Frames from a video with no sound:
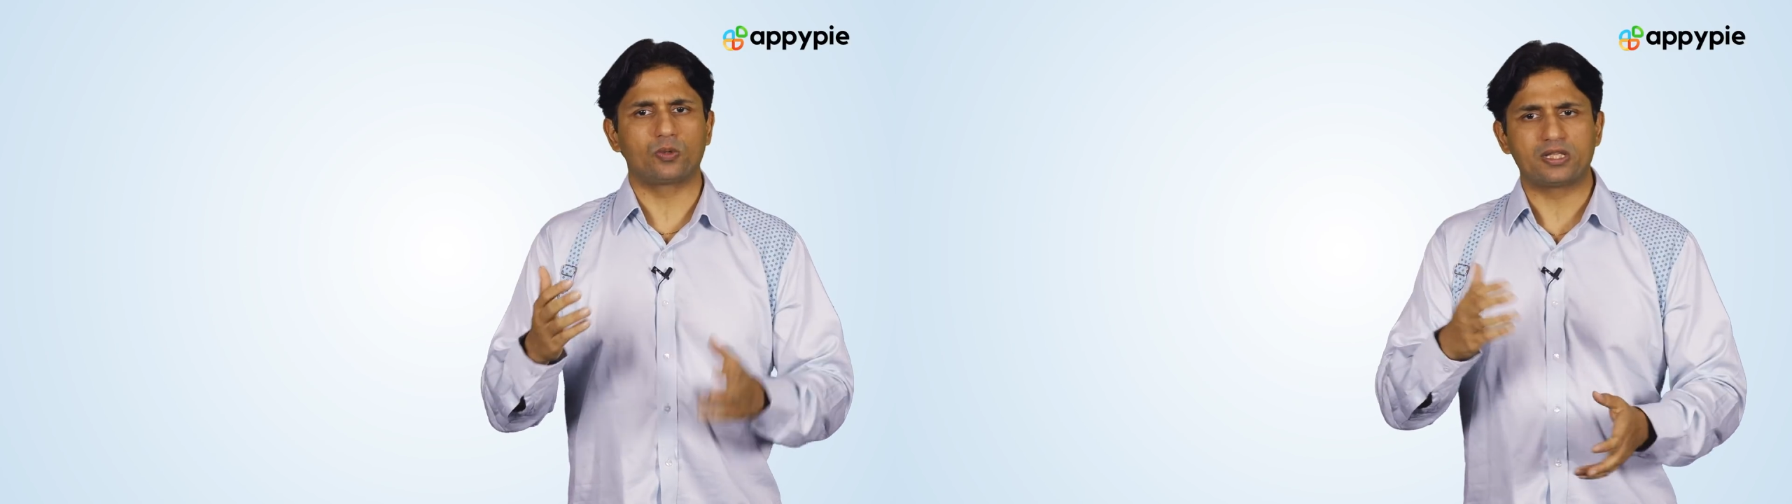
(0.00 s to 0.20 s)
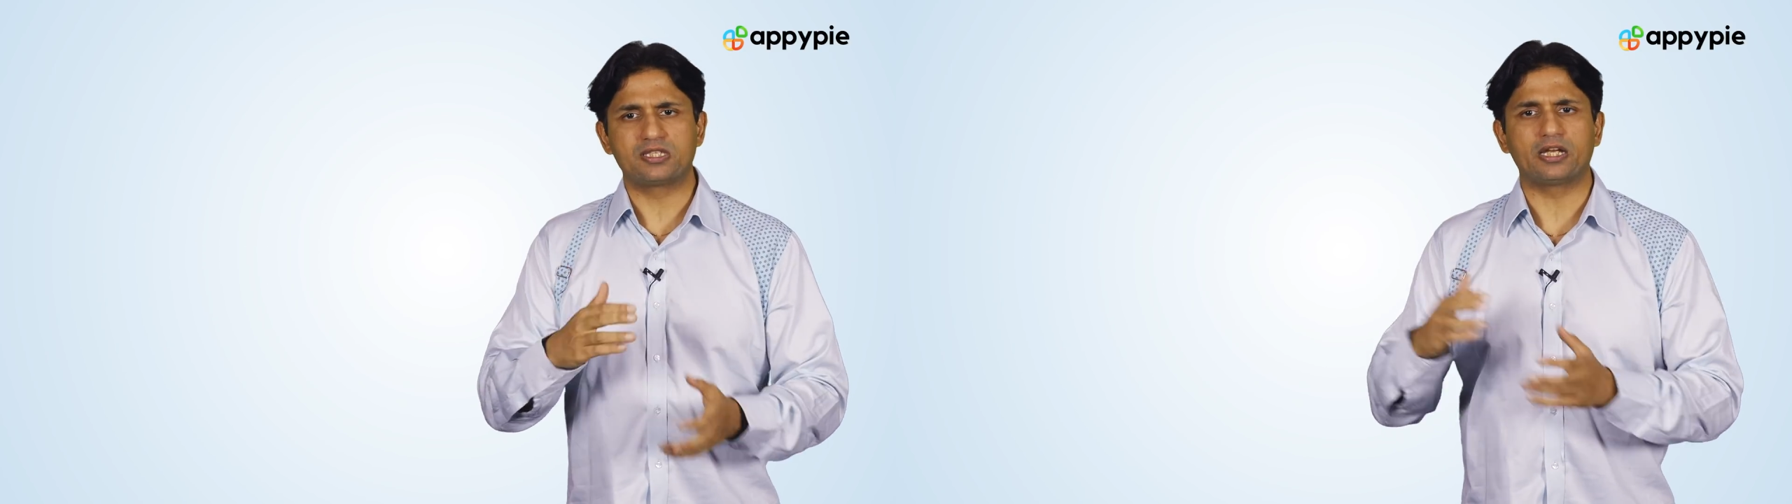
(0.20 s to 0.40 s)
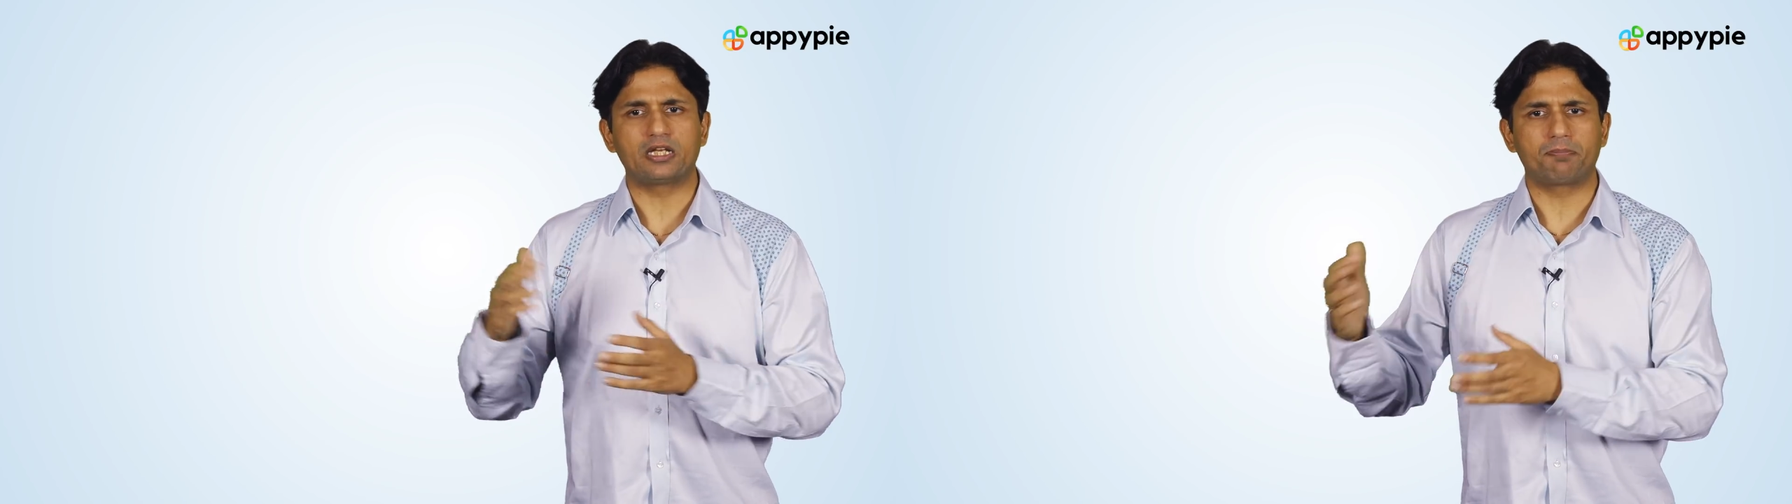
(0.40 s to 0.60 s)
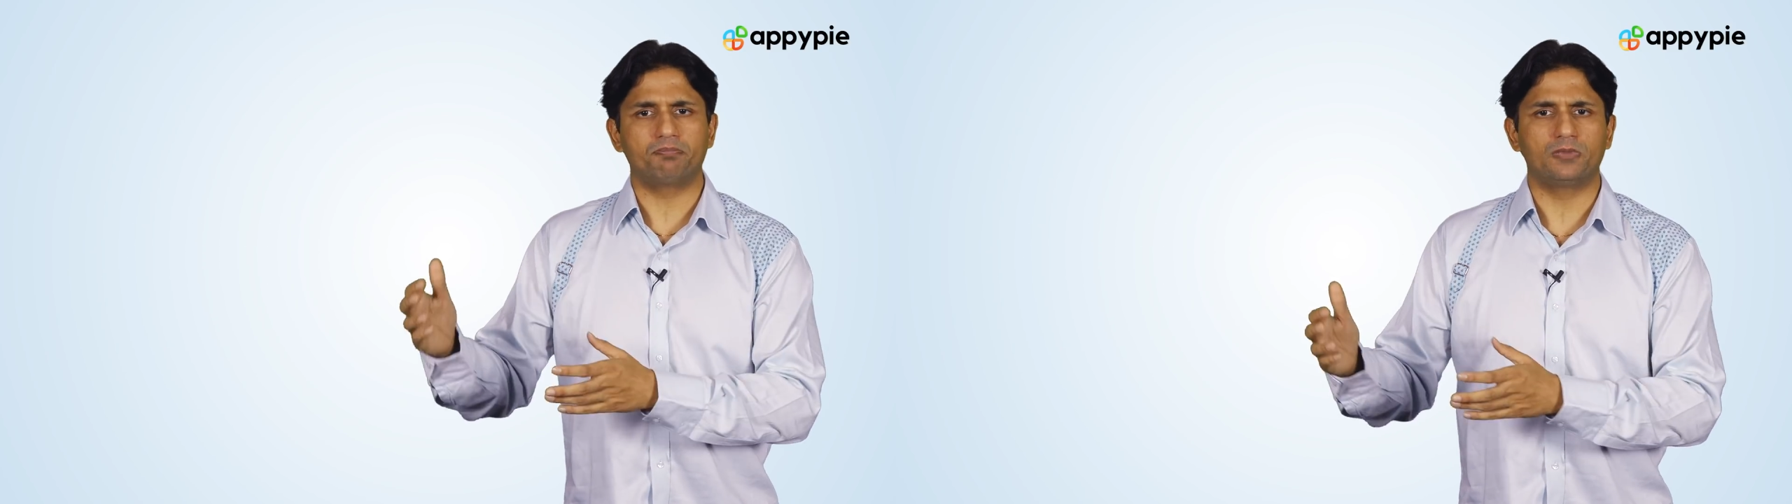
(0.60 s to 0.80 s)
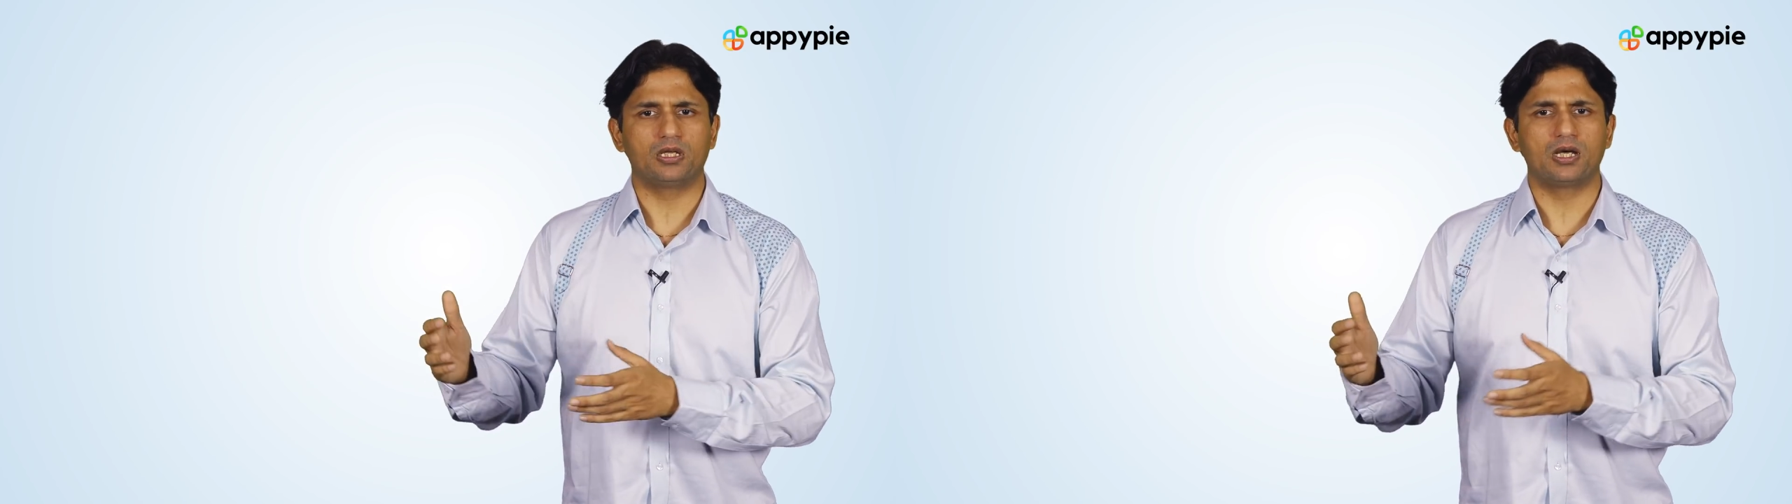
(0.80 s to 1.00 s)
can set
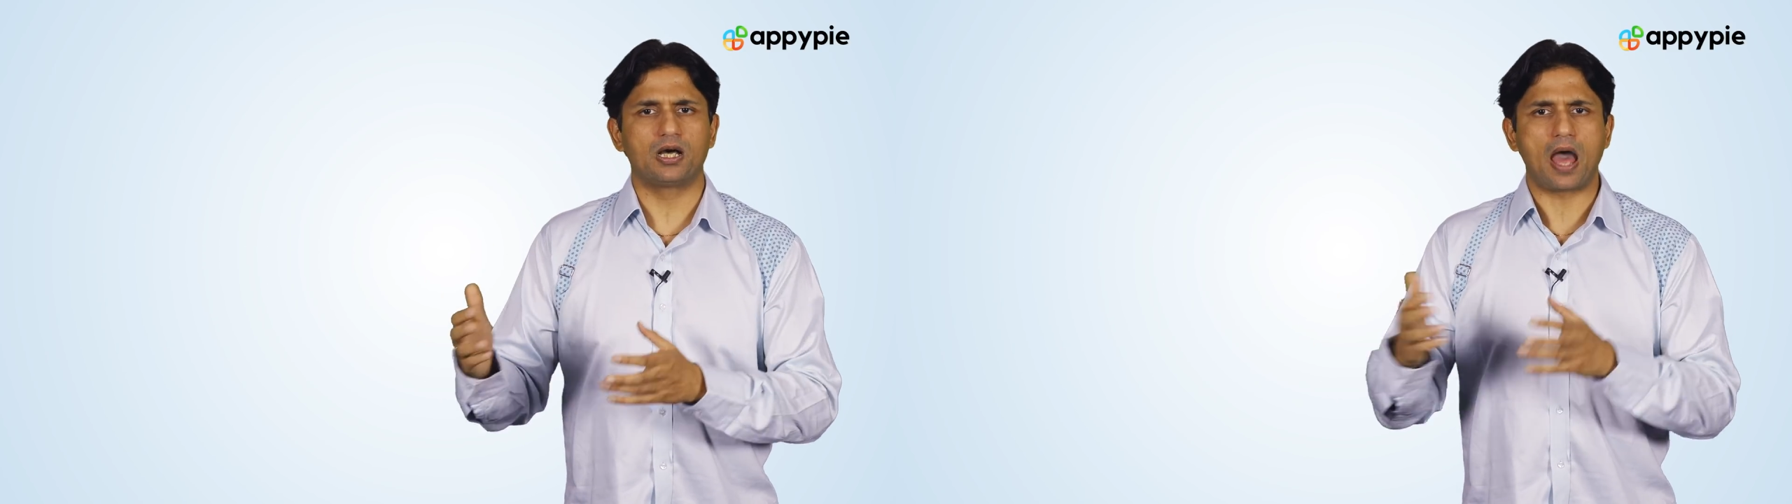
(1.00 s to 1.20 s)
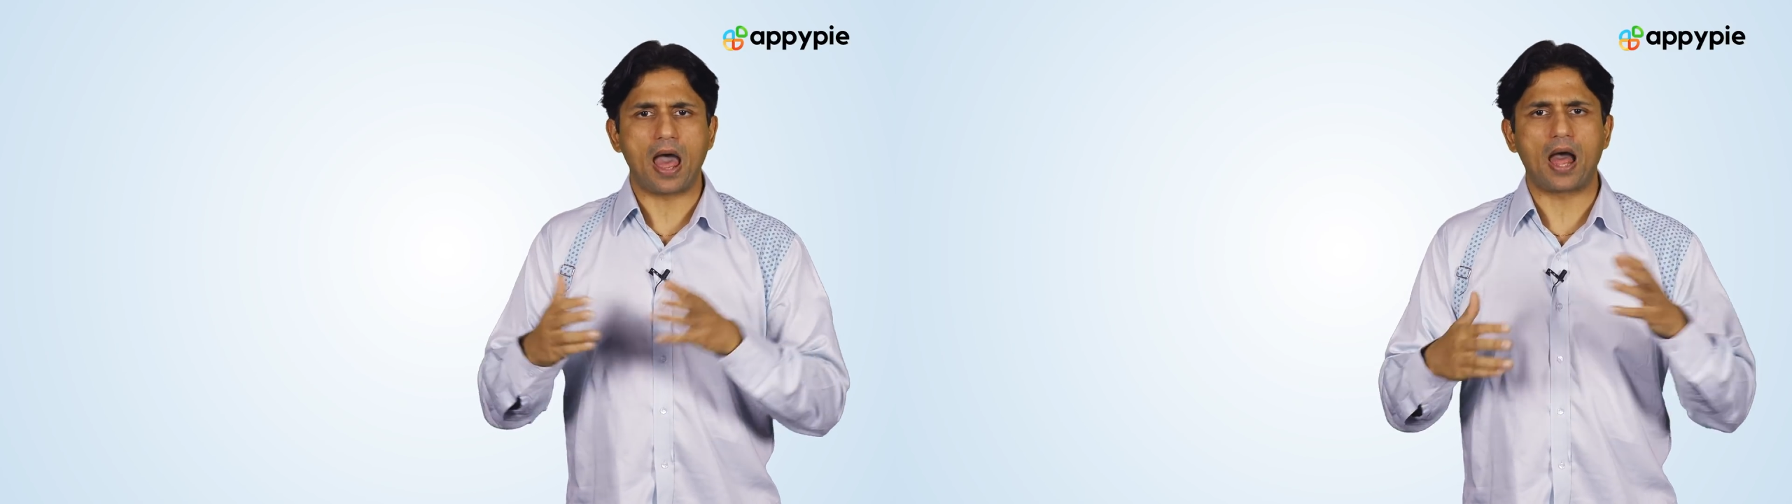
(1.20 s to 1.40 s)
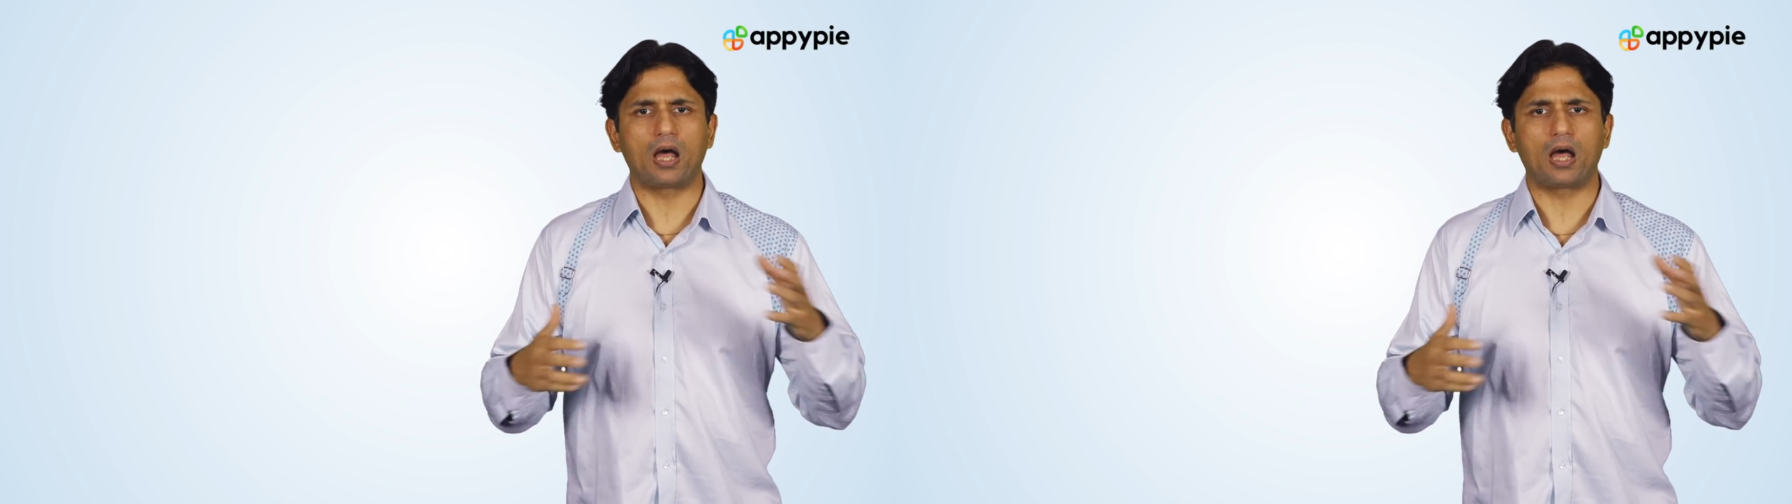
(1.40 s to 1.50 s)
up the